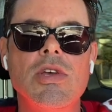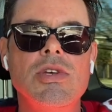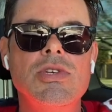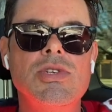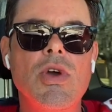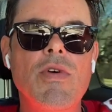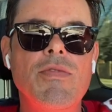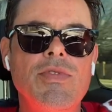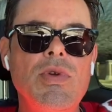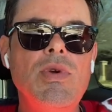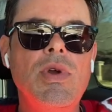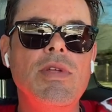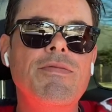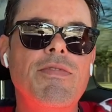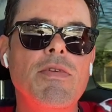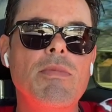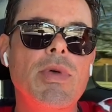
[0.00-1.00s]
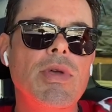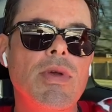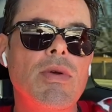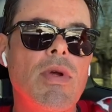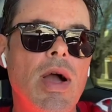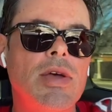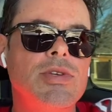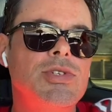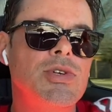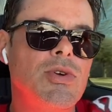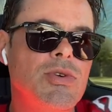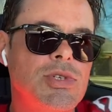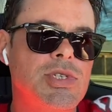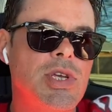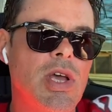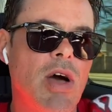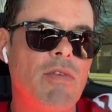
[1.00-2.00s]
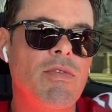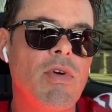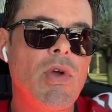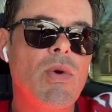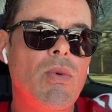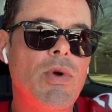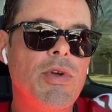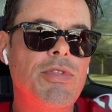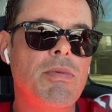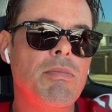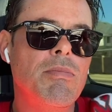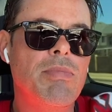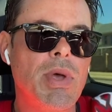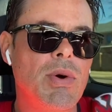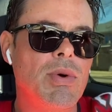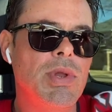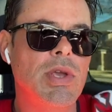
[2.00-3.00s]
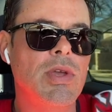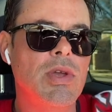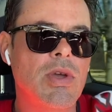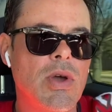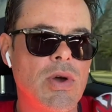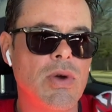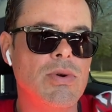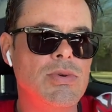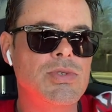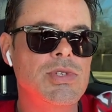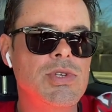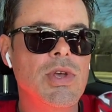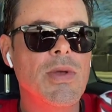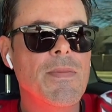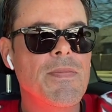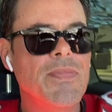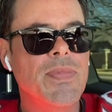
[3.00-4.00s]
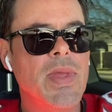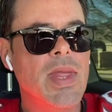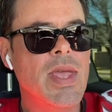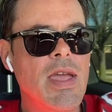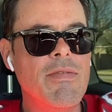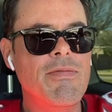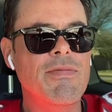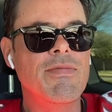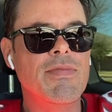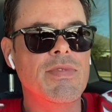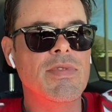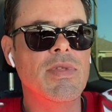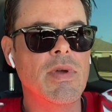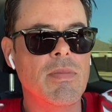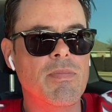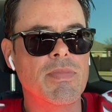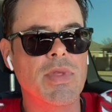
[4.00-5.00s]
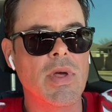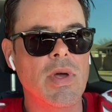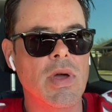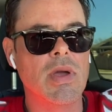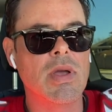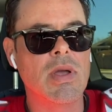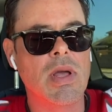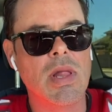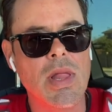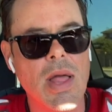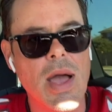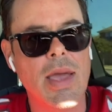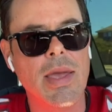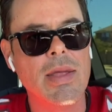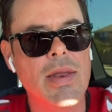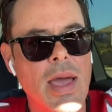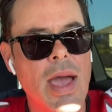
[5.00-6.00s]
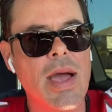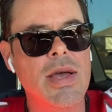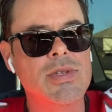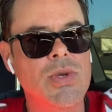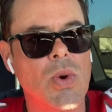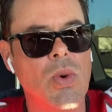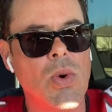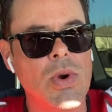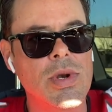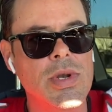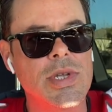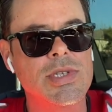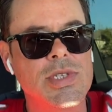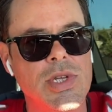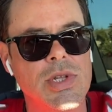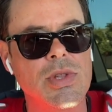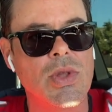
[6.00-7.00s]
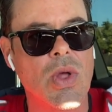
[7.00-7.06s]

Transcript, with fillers: So if you can familiarize yourself with building codes, if the, the client has ordinance and